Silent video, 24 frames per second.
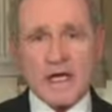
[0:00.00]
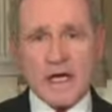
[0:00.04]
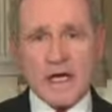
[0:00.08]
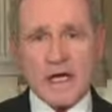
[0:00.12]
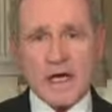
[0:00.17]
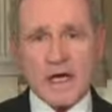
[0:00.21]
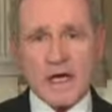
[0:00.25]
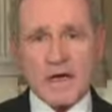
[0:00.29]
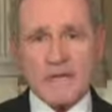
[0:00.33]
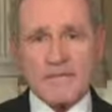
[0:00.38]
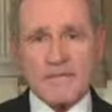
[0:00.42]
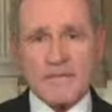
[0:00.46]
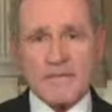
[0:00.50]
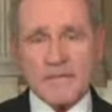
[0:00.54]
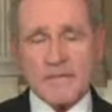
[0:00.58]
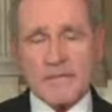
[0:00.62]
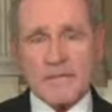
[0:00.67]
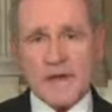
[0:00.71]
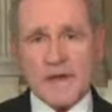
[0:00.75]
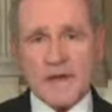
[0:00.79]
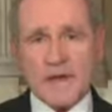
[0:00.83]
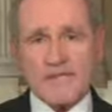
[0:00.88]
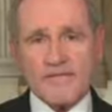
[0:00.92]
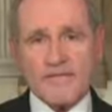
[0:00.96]
uh,
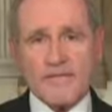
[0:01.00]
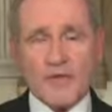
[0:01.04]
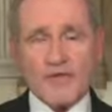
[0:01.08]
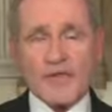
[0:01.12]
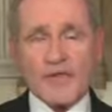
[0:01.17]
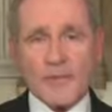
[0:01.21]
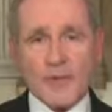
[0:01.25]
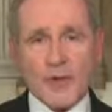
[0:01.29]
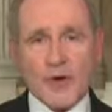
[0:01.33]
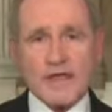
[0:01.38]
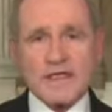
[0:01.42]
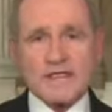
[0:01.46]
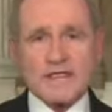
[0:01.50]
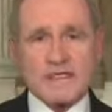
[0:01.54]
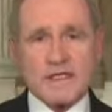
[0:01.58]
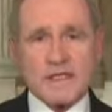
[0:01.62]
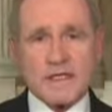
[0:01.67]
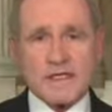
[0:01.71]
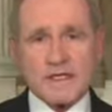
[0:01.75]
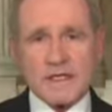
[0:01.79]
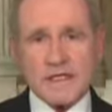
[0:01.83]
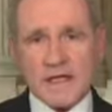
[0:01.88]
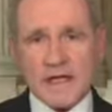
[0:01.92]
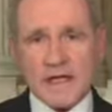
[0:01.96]
uh, for the
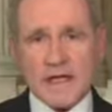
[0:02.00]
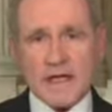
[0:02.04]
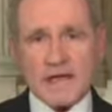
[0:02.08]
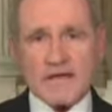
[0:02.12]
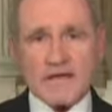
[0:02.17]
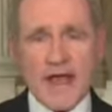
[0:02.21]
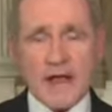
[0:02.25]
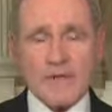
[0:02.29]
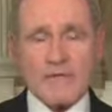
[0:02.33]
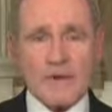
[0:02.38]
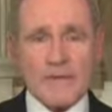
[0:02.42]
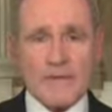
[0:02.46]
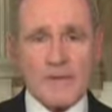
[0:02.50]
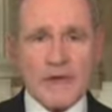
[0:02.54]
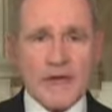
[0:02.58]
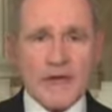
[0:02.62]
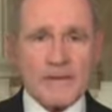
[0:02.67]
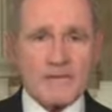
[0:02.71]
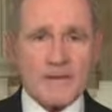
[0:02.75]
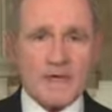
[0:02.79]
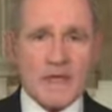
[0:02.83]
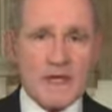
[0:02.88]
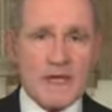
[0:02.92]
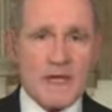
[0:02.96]
president, uh, that would be
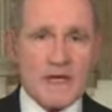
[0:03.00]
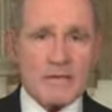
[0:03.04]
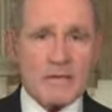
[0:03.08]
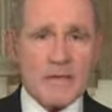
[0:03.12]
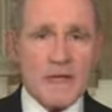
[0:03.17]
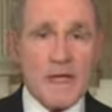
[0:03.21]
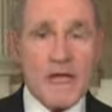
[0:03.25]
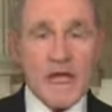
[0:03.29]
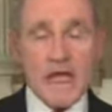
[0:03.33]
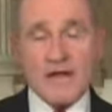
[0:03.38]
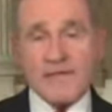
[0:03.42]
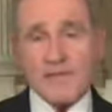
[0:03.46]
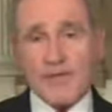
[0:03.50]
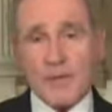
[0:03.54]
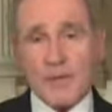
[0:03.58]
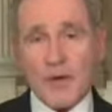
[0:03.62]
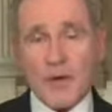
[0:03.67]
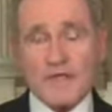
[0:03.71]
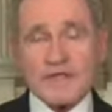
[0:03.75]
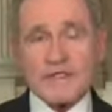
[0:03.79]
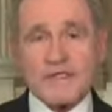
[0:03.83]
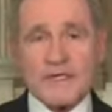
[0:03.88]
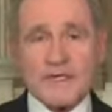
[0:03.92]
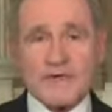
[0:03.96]
up to him. If the
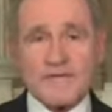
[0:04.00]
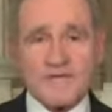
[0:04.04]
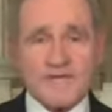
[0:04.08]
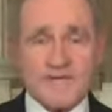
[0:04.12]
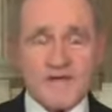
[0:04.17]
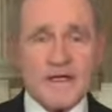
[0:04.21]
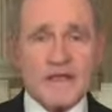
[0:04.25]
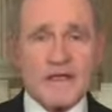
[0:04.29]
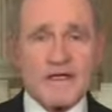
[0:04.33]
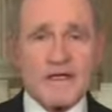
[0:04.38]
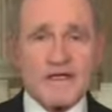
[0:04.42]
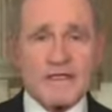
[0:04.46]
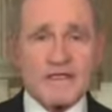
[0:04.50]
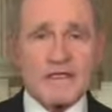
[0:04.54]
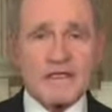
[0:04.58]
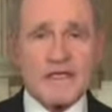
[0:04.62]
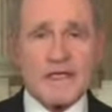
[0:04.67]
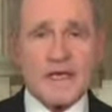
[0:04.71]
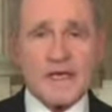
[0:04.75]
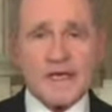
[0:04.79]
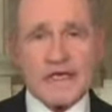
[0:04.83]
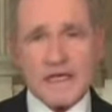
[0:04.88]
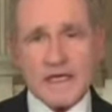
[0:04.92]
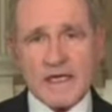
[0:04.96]
president feels
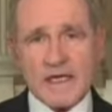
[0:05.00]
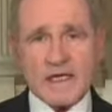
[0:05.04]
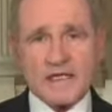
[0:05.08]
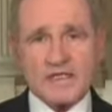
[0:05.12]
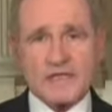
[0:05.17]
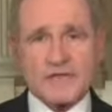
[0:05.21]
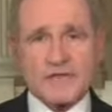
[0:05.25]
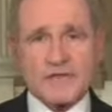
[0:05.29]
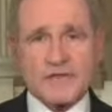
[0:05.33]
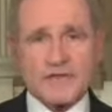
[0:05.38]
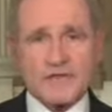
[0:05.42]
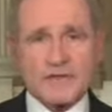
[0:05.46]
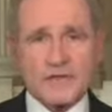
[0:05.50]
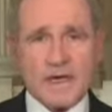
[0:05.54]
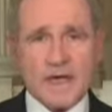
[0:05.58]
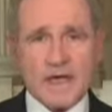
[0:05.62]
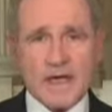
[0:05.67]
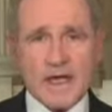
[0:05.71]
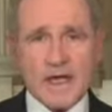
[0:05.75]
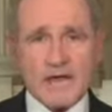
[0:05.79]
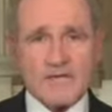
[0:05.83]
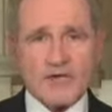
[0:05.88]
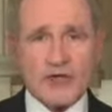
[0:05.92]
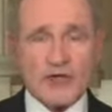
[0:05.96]
that he needs to uh,
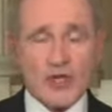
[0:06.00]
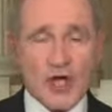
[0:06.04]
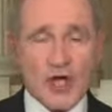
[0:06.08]
have a